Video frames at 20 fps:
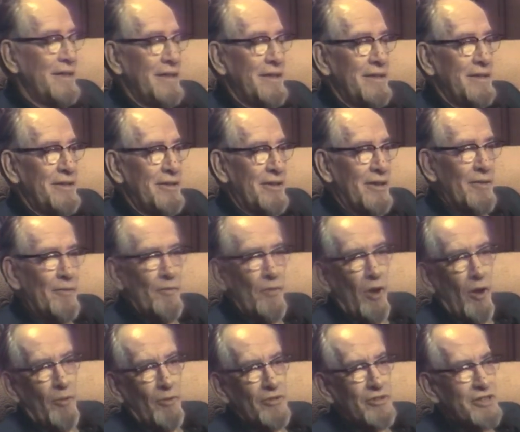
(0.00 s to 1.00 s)
you can
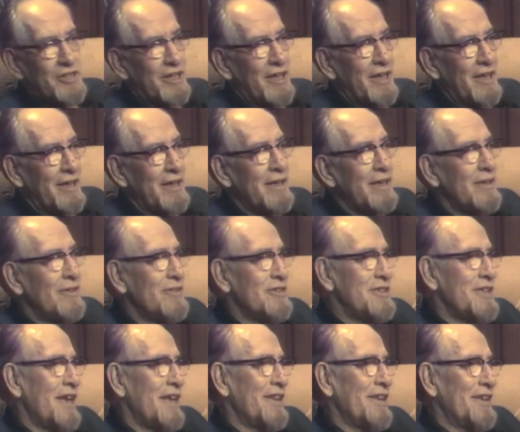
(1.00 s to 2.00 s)
almost say there
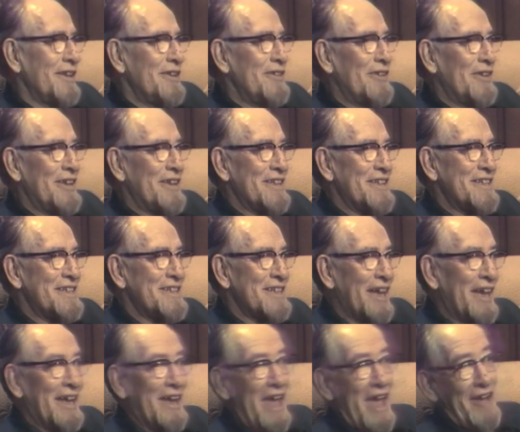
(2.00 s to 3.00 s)
isn't anything new under the
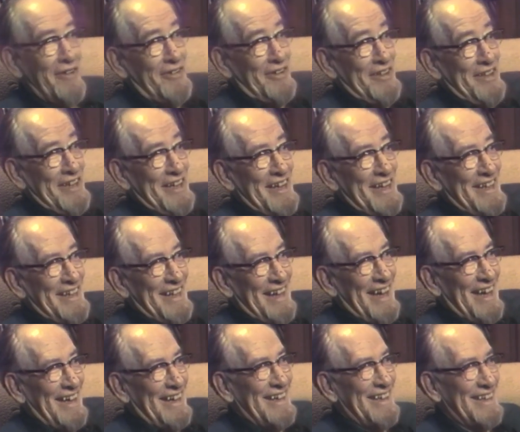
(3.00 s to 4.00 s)
sun after the
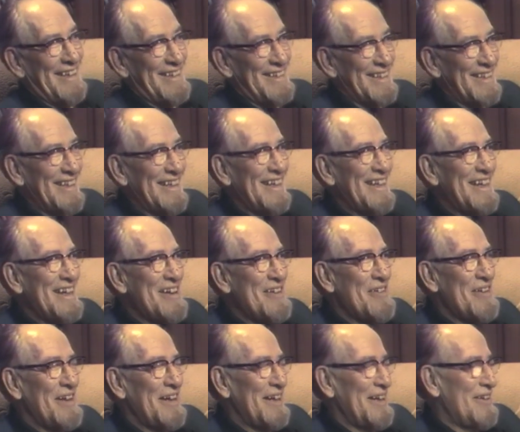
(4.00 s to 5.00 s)
ENIAC,
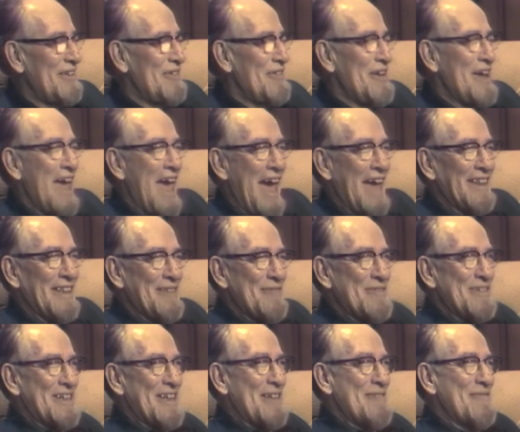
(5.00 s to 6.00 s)
that we had them
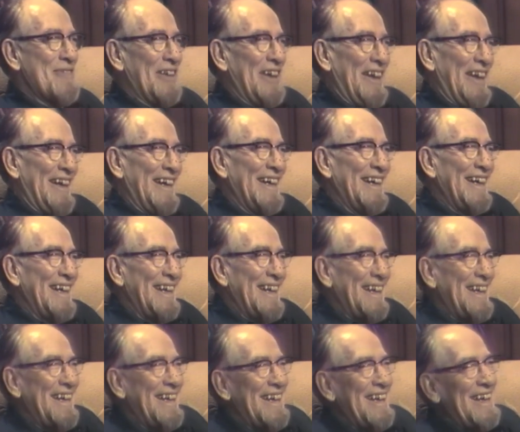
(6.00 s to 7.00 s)
somewhere.
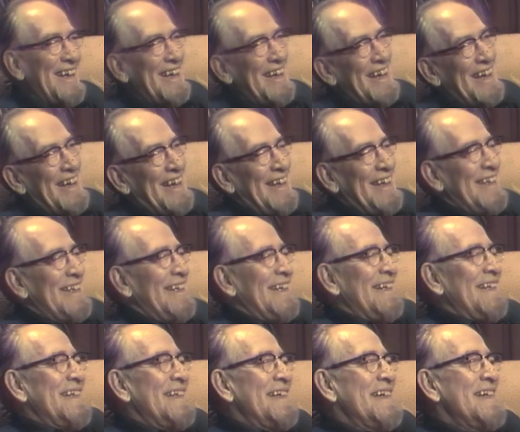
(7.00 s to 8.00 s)

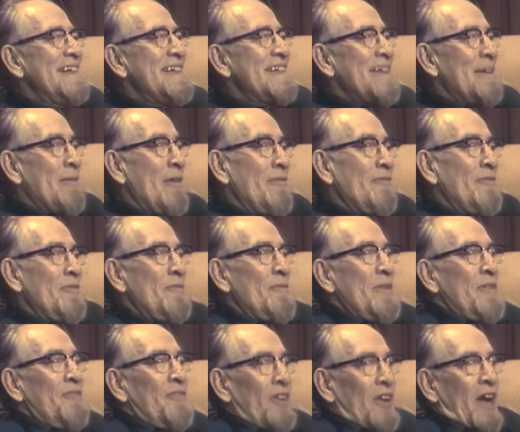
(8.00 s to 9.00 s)
And some of them have
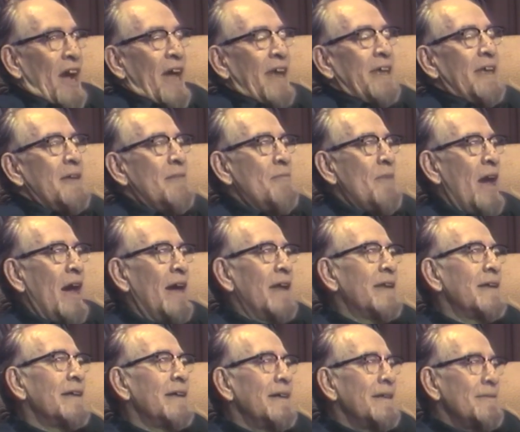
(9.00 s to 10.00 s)
been forgotten about,
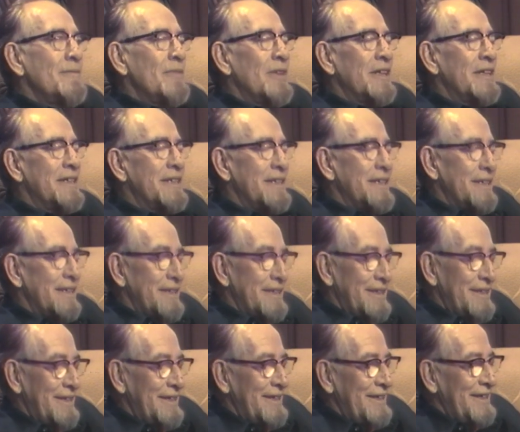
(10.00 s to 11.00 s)
but
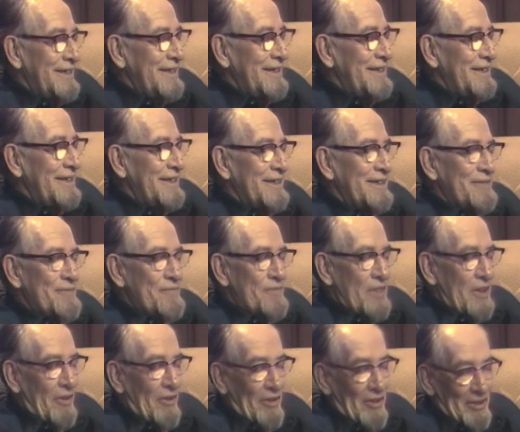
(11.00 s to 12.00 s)

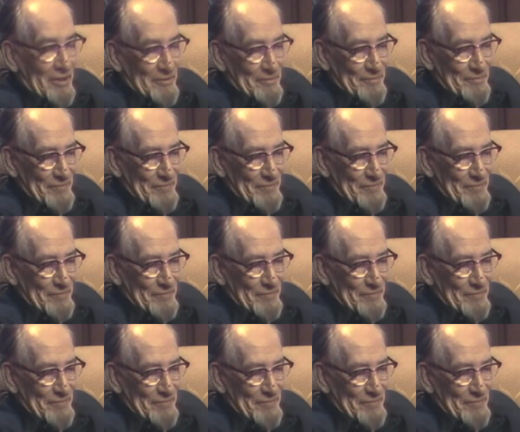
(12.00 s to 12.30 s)
they're all,